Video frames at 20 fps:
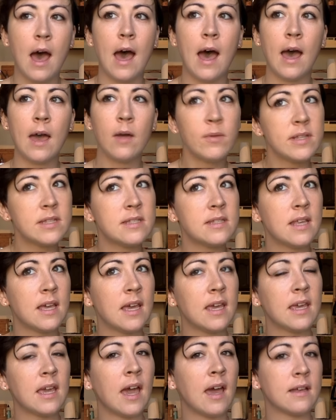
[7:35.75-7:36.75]
I would
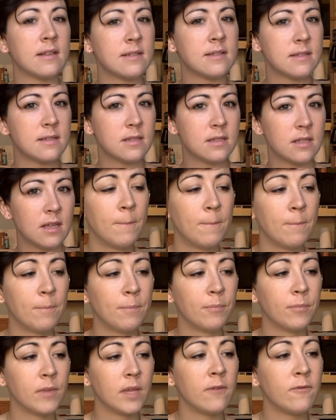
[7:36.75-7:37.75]
say yes.
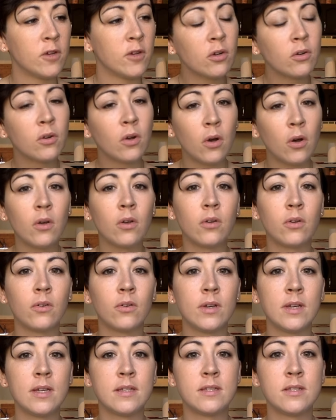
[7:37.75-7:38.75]
If your
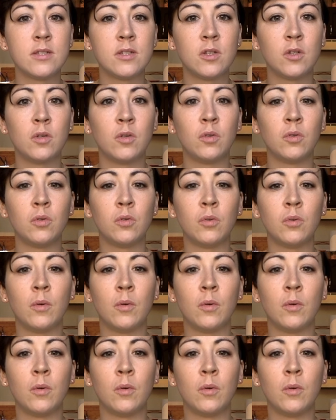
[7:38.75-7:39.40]
goal is to